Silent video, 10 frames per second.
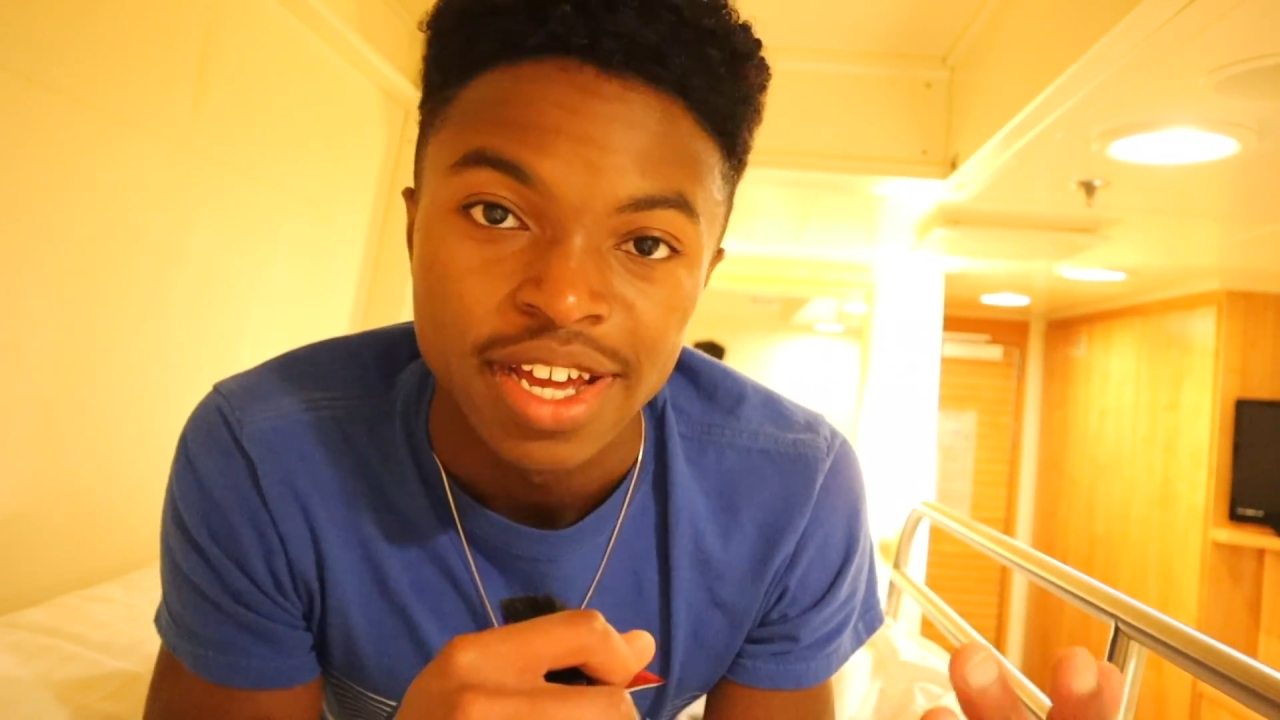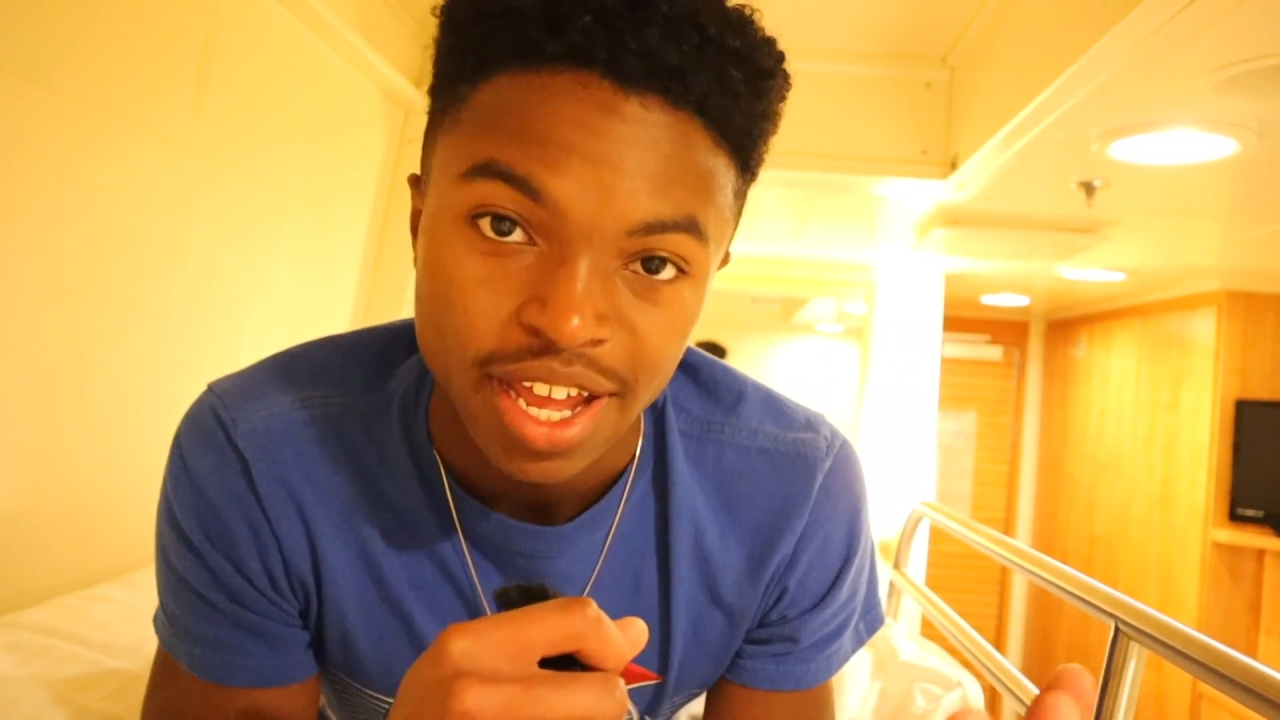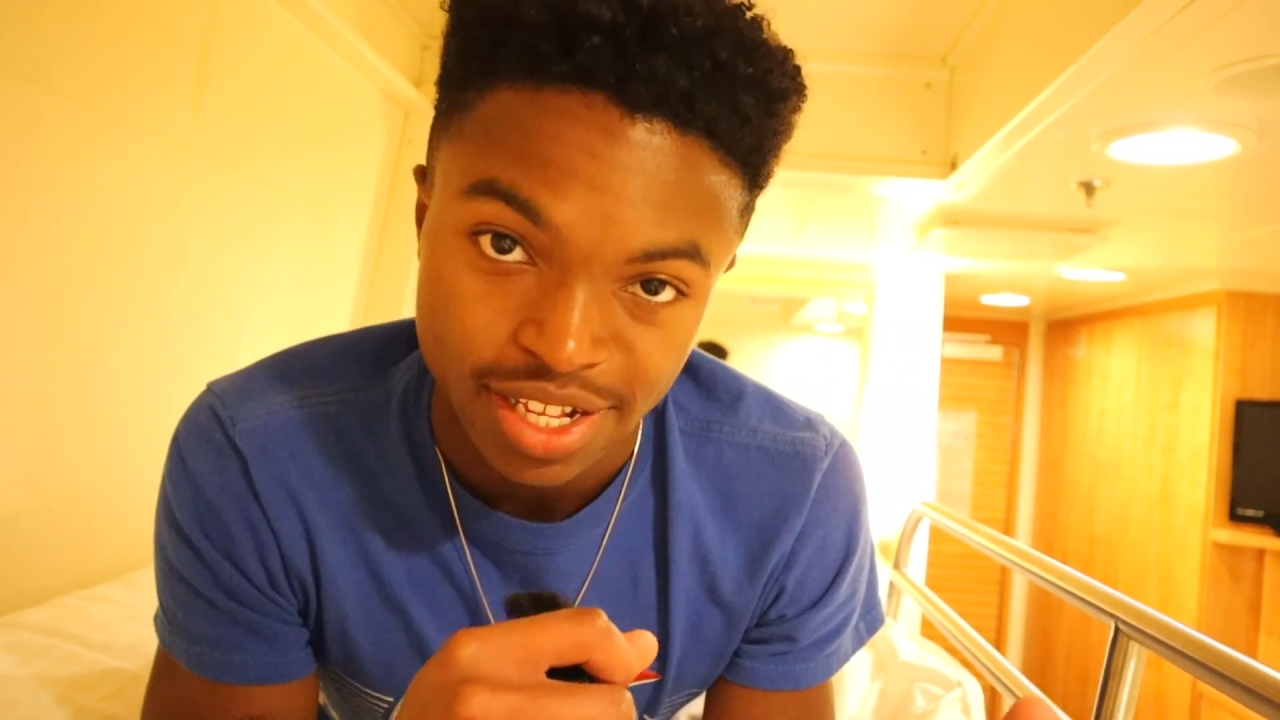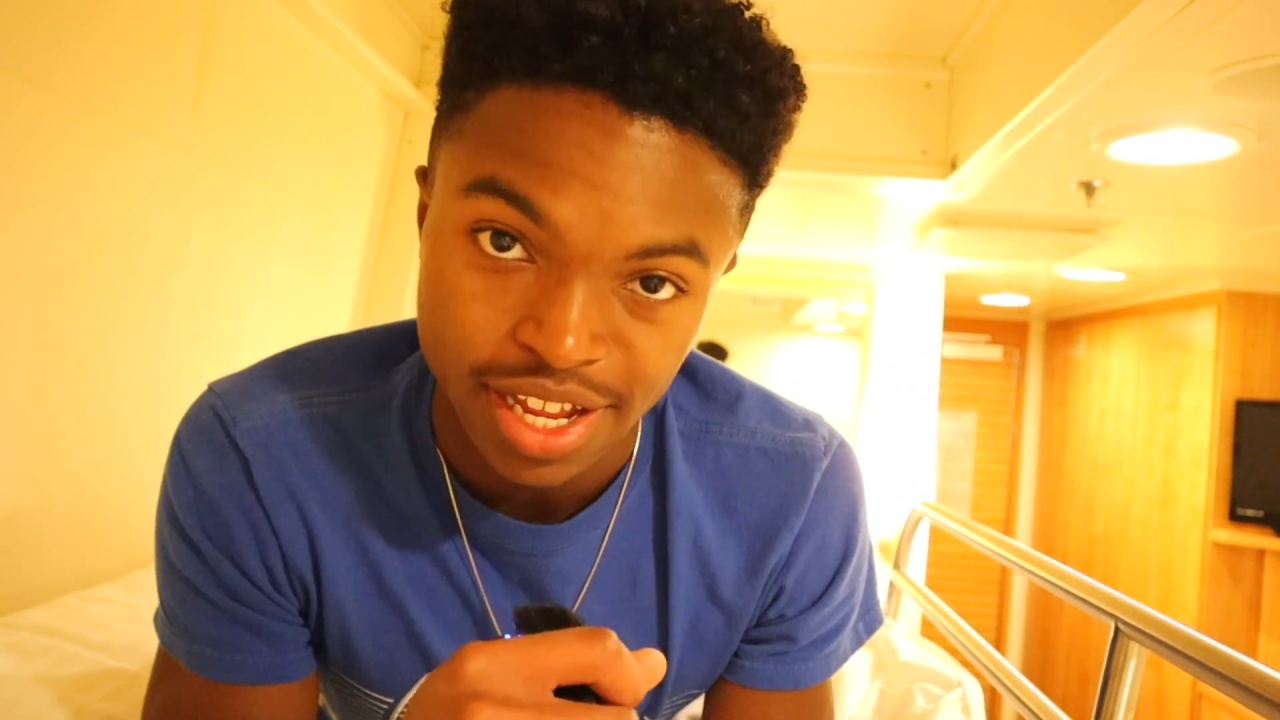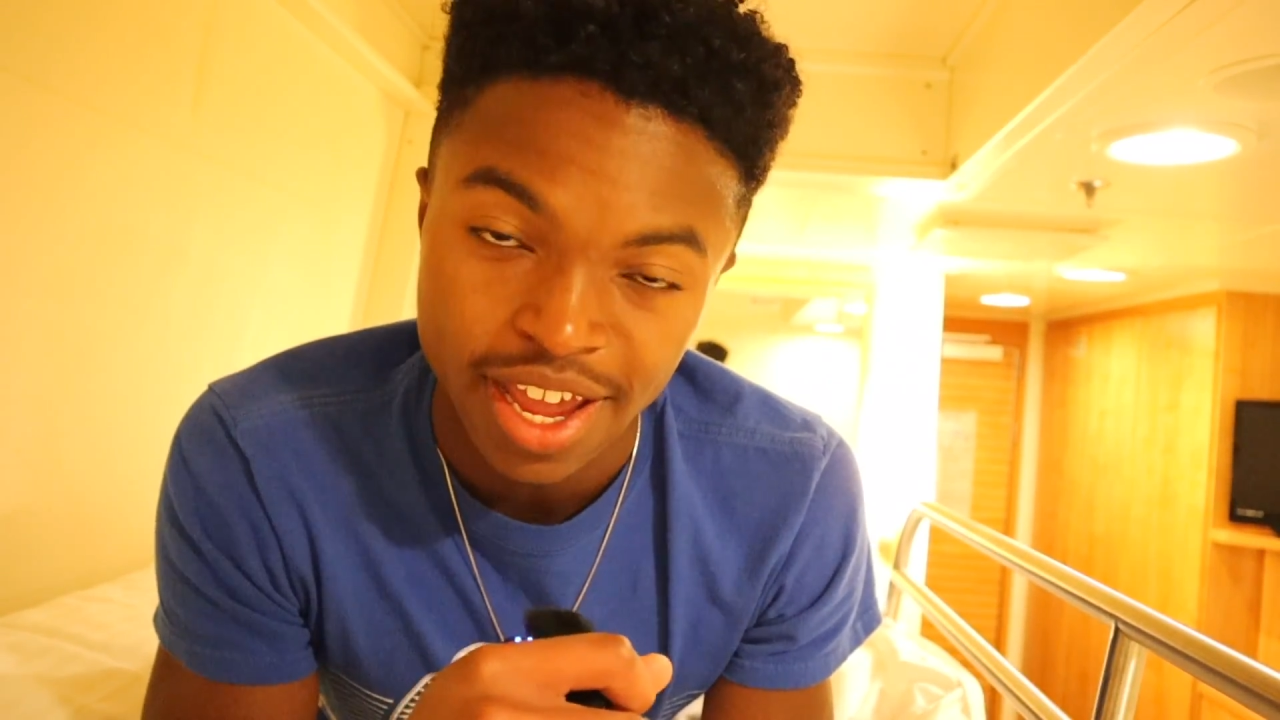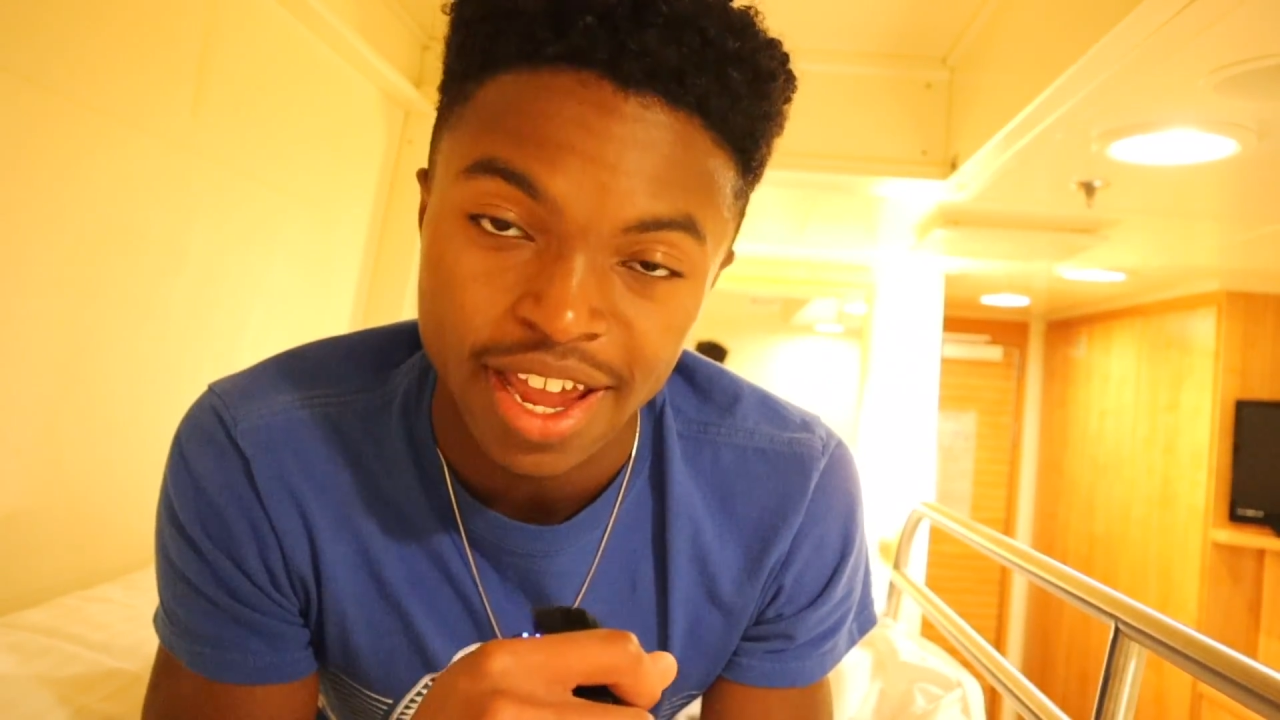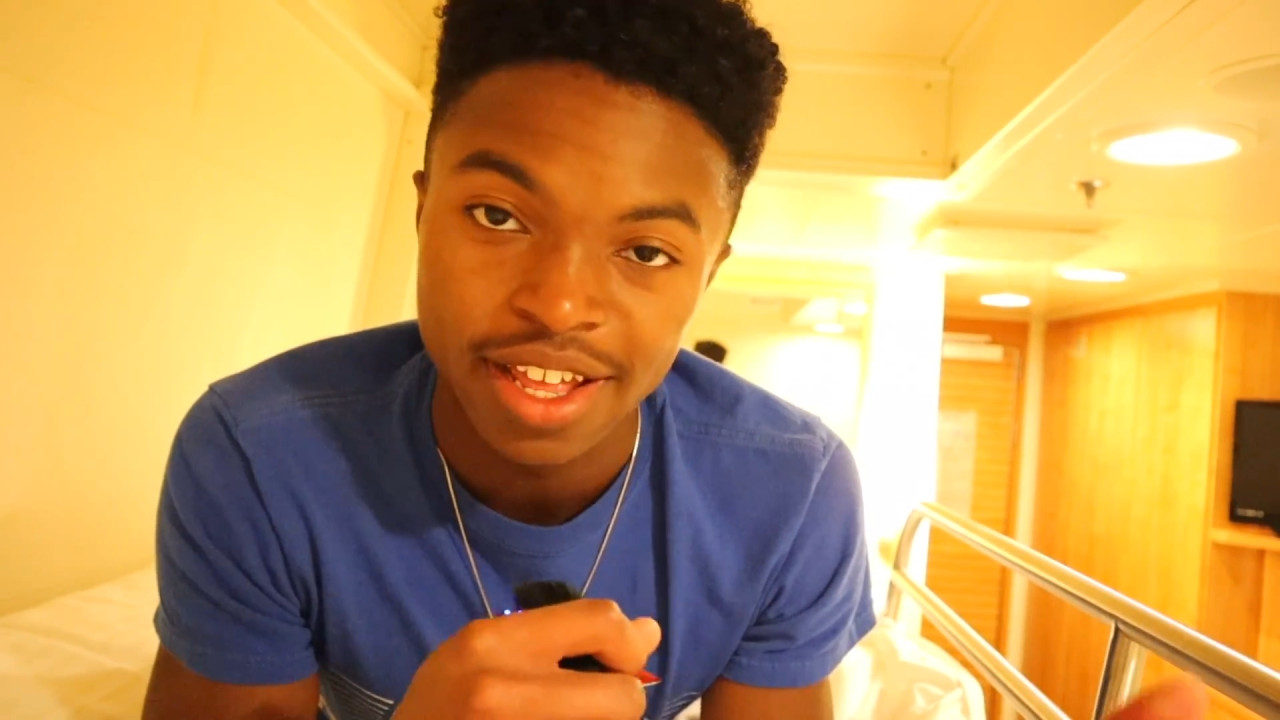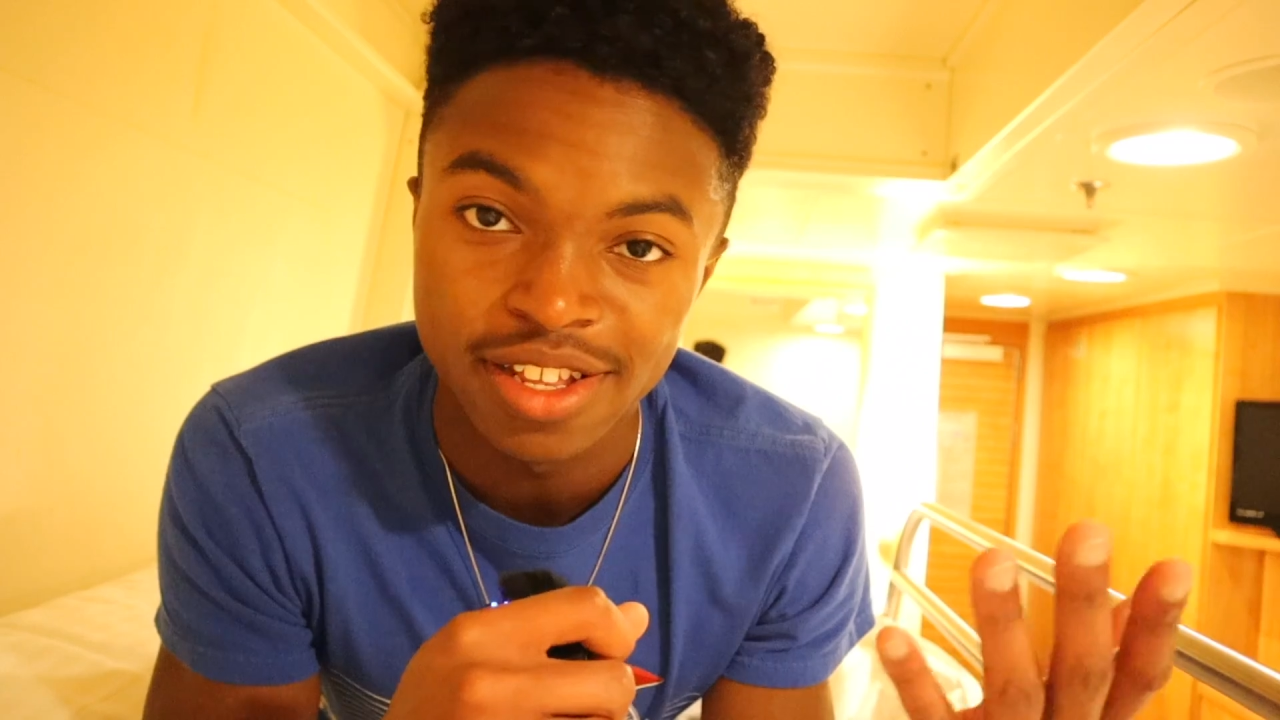and say, hey,